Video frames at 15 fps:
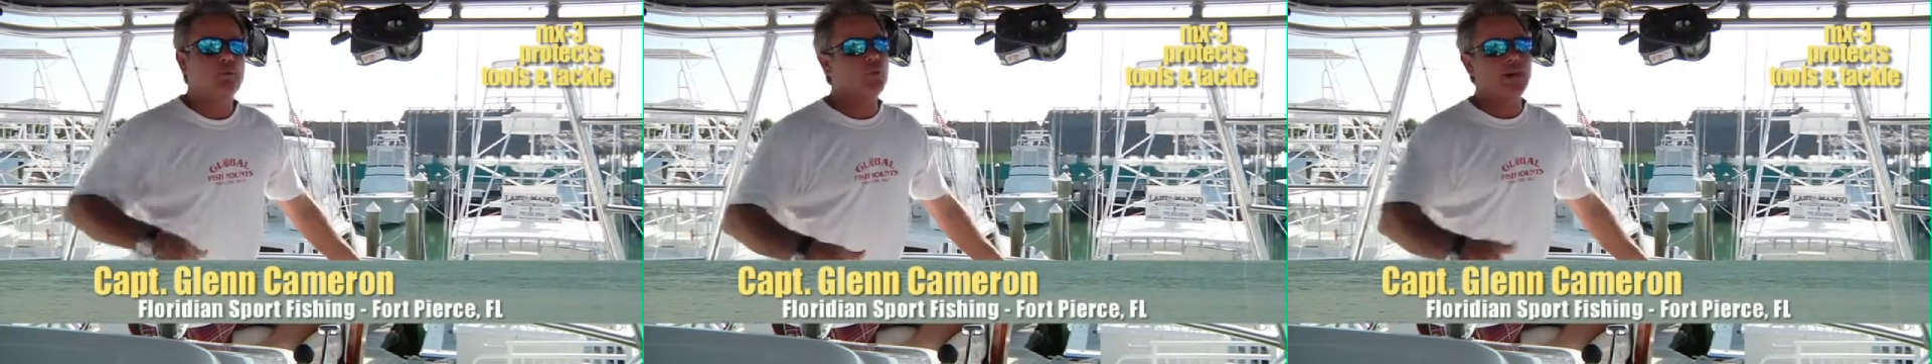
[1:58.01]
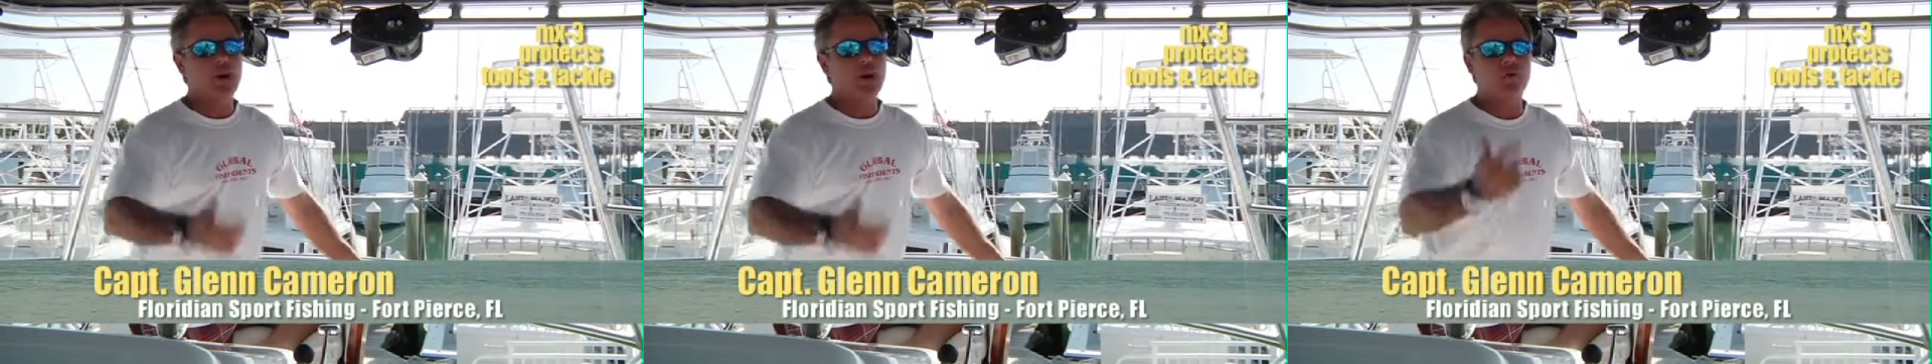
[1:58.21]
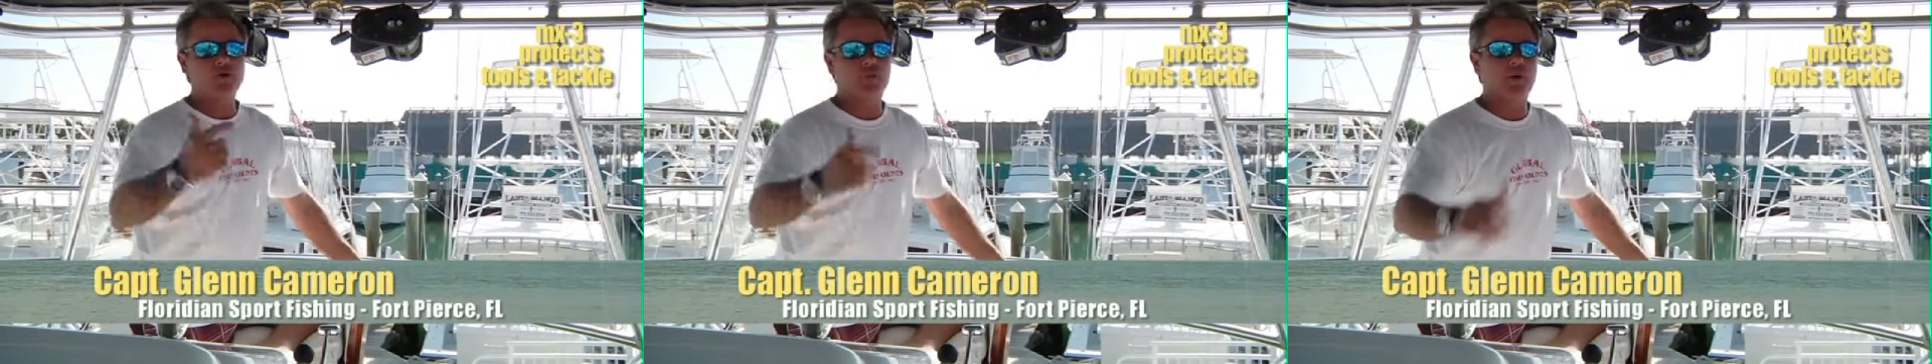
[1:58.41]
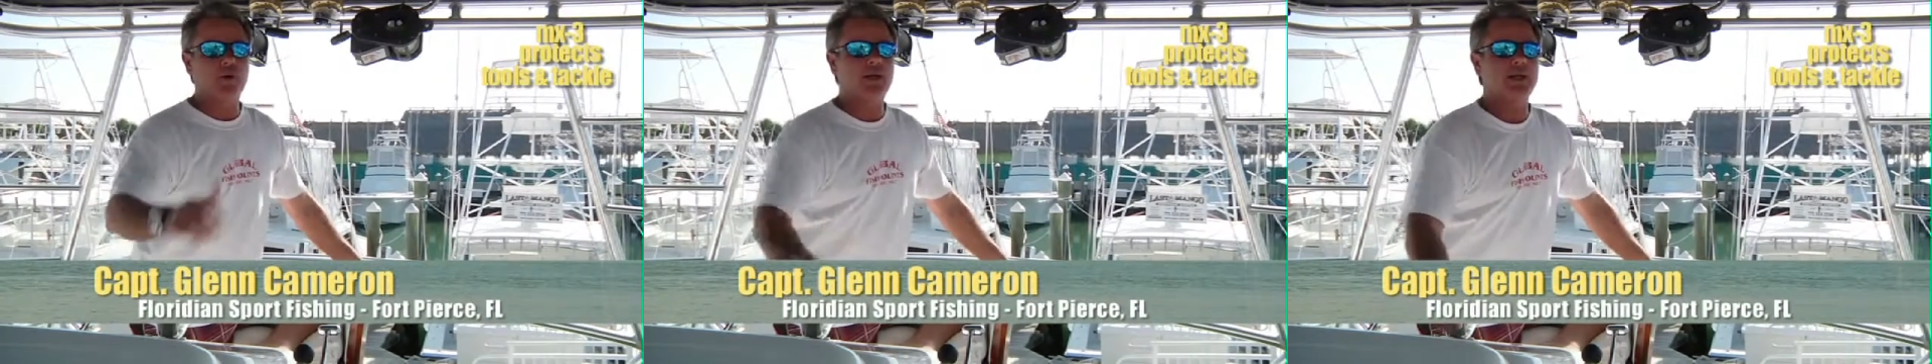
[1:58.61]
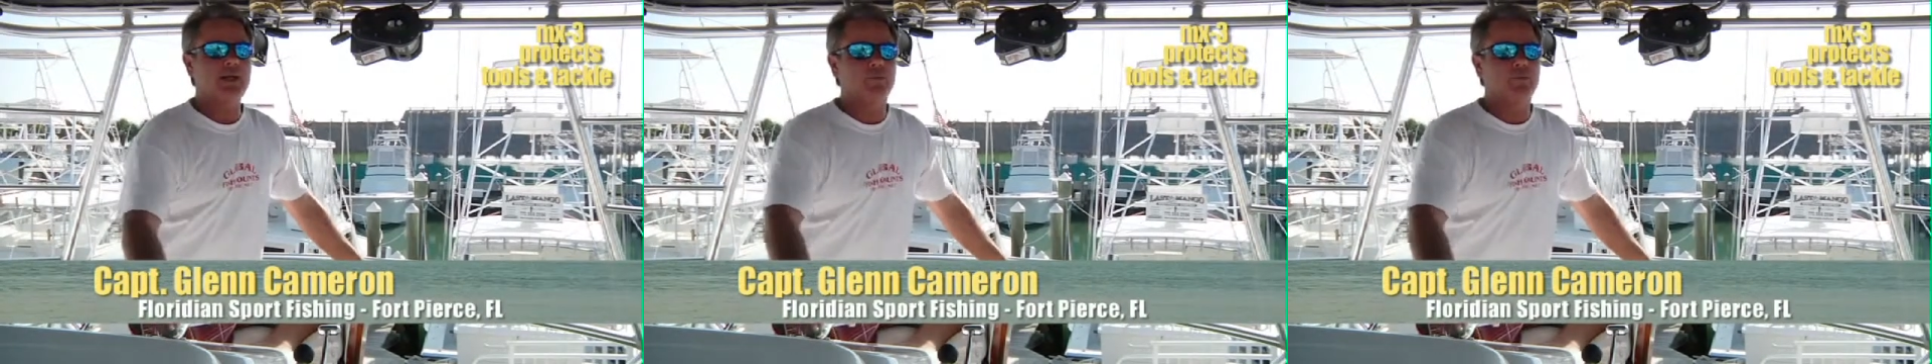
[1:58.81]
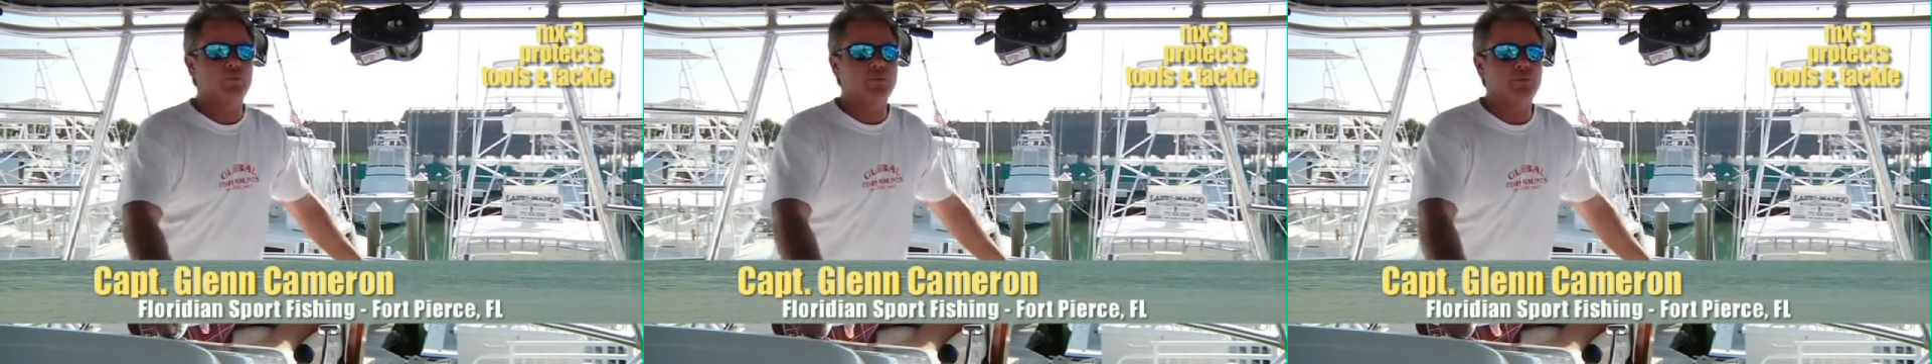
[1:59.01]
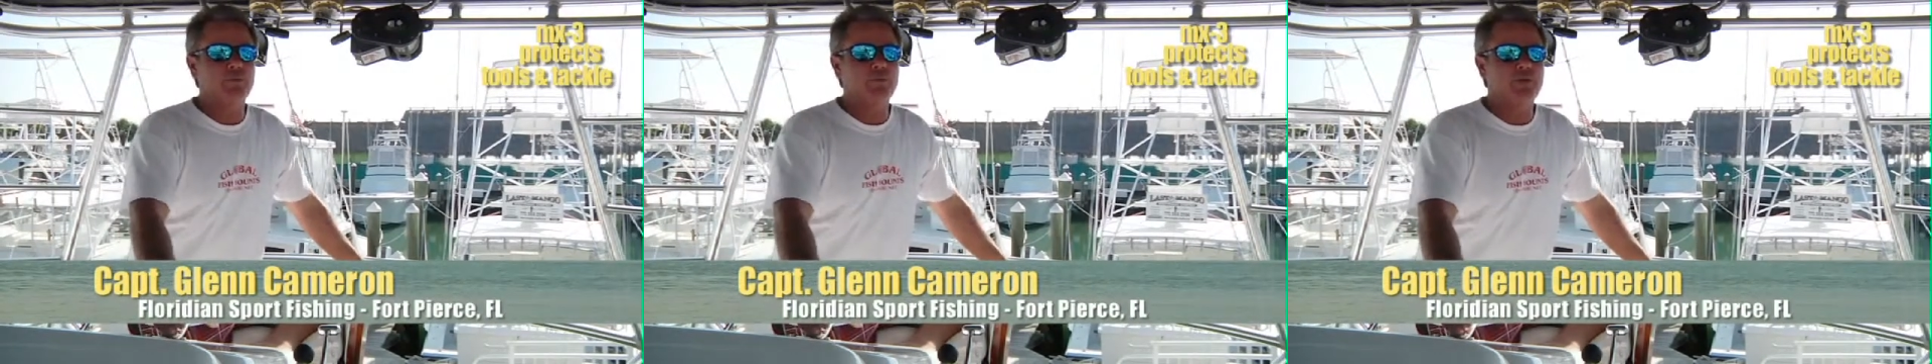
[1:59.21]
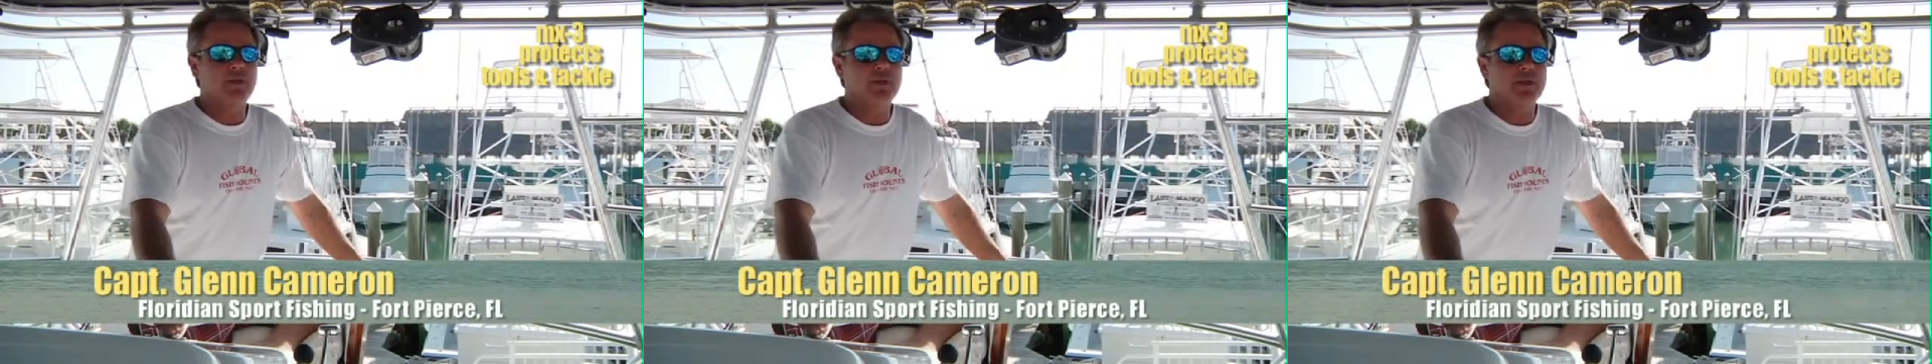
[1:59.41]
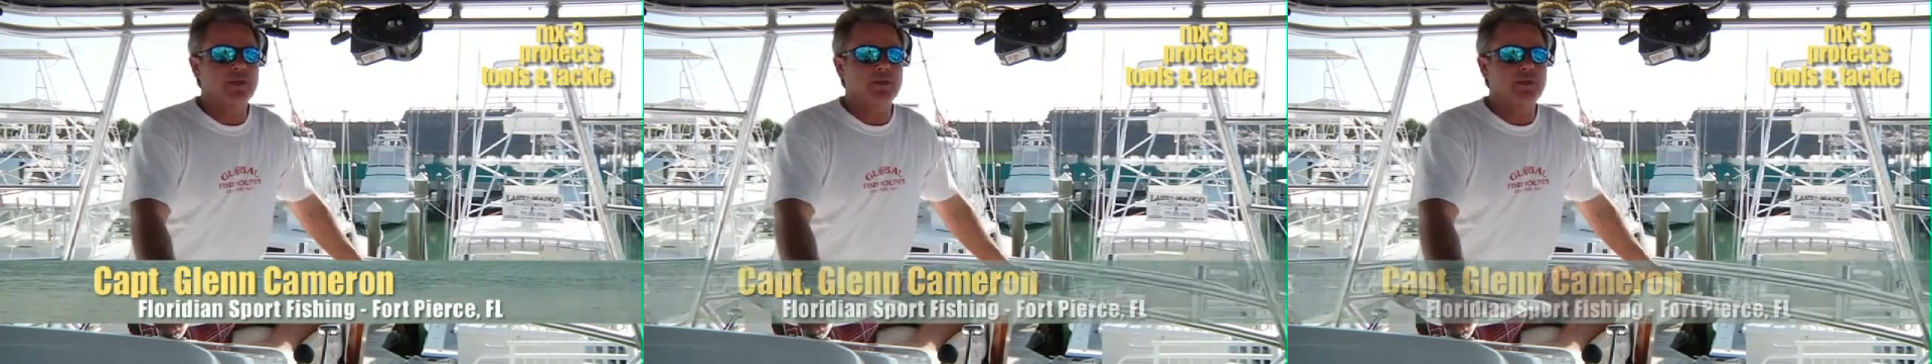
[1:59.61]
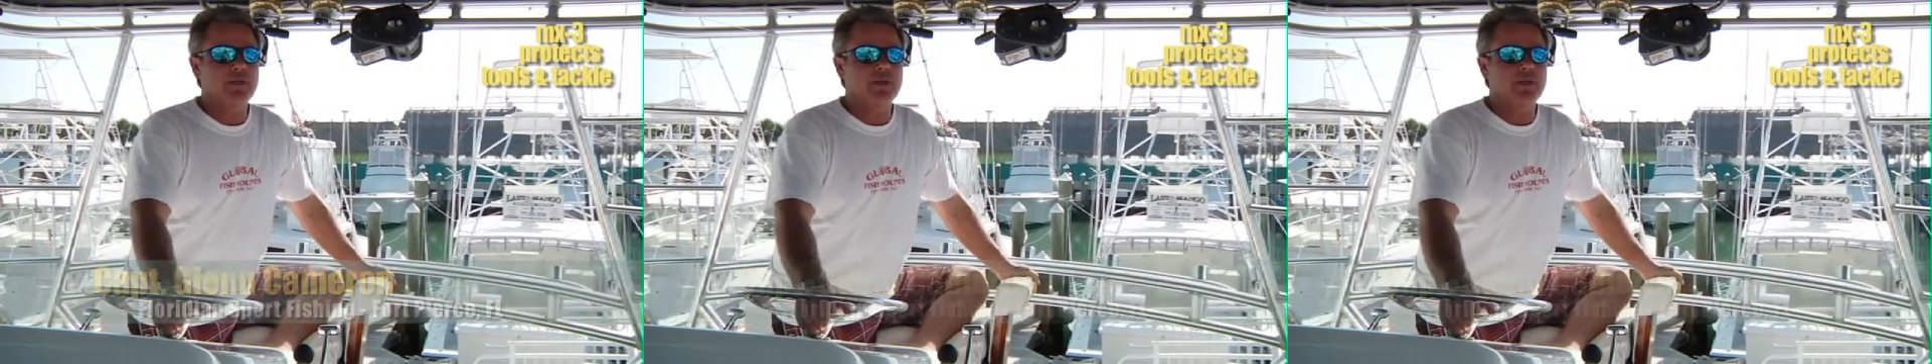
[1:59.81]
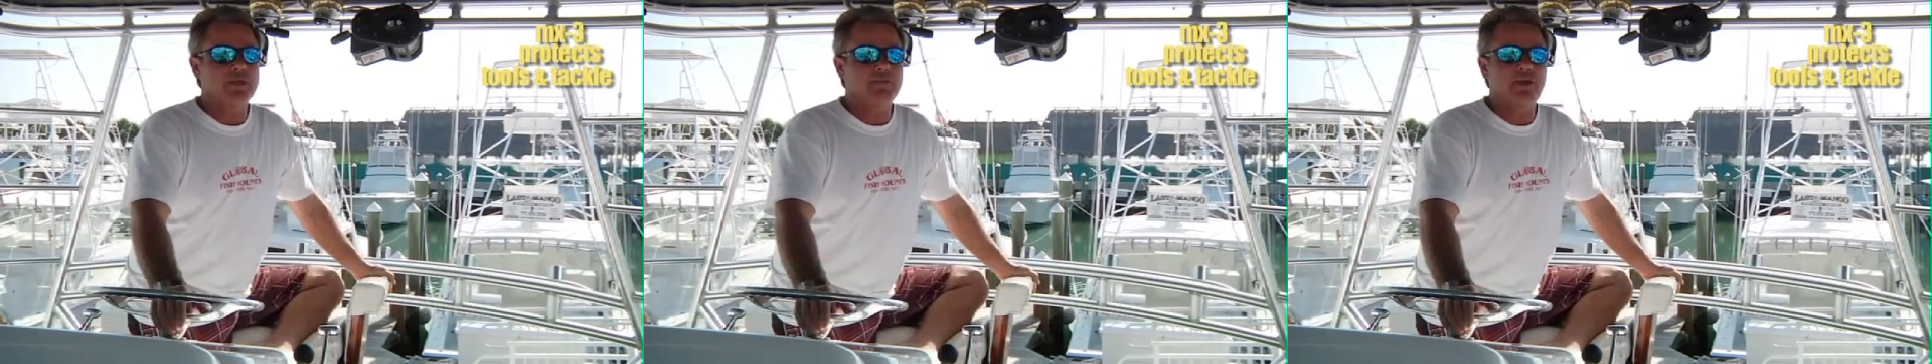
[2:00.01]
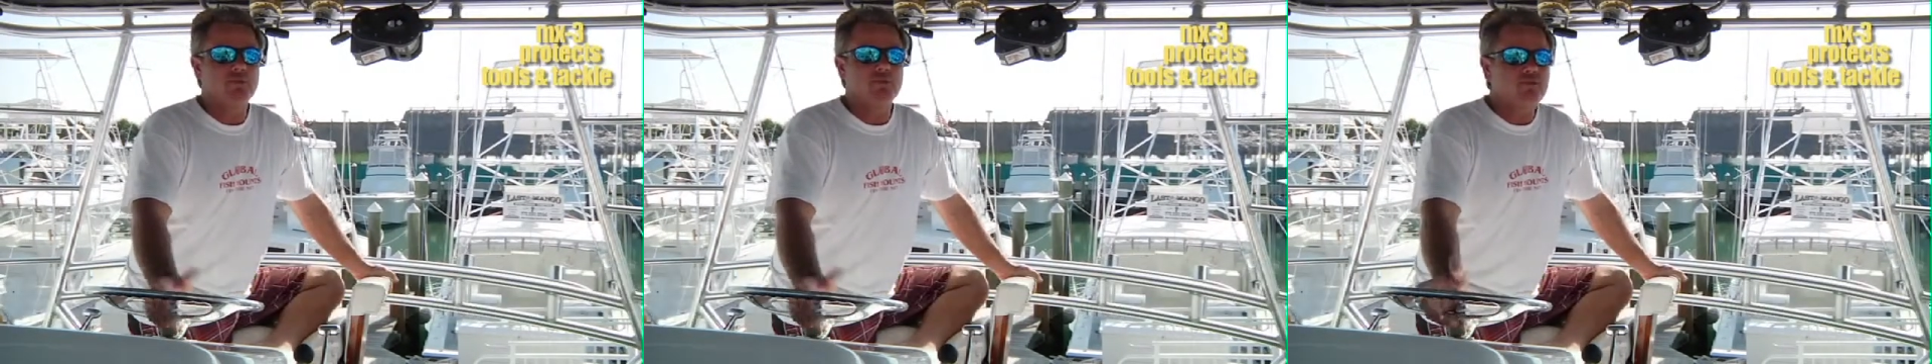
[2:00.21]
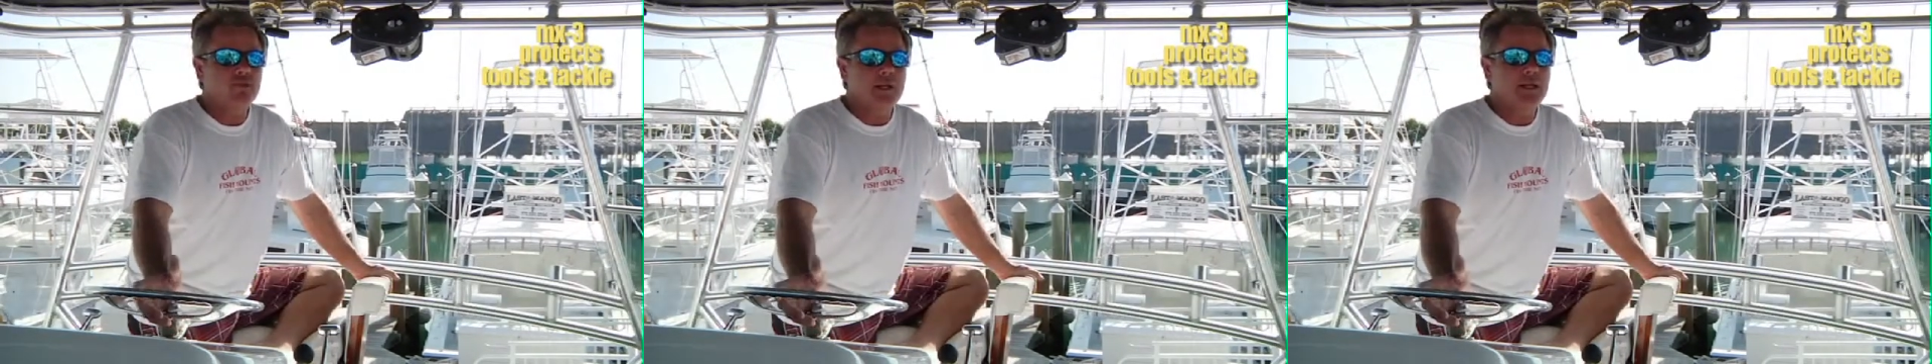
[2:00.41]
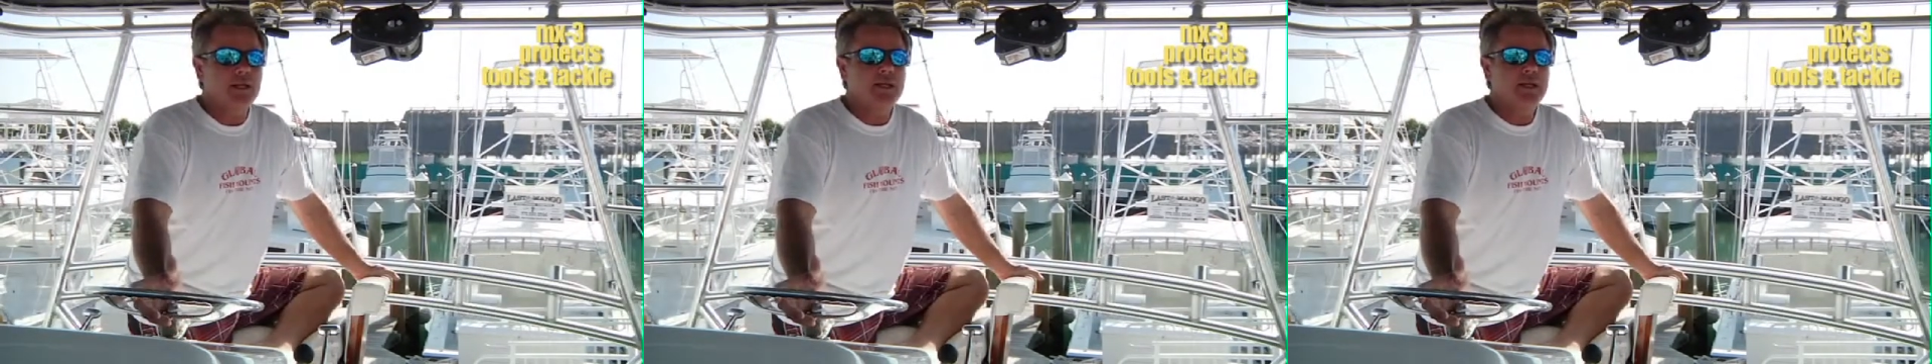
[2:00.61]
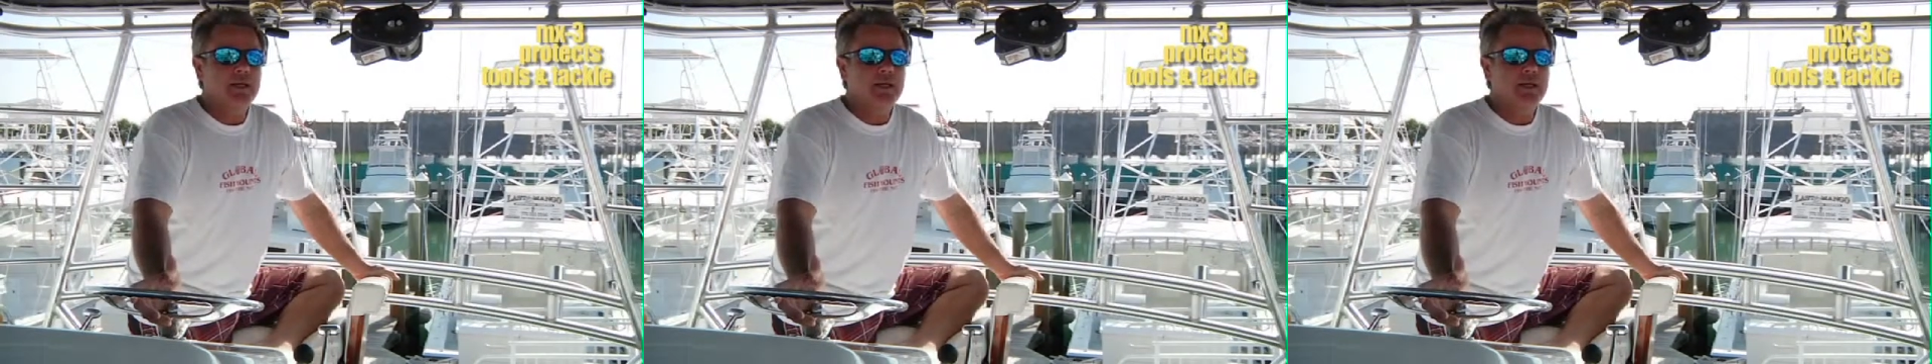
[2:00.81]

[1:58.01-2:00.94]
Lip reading: now we spray it down with the MX3,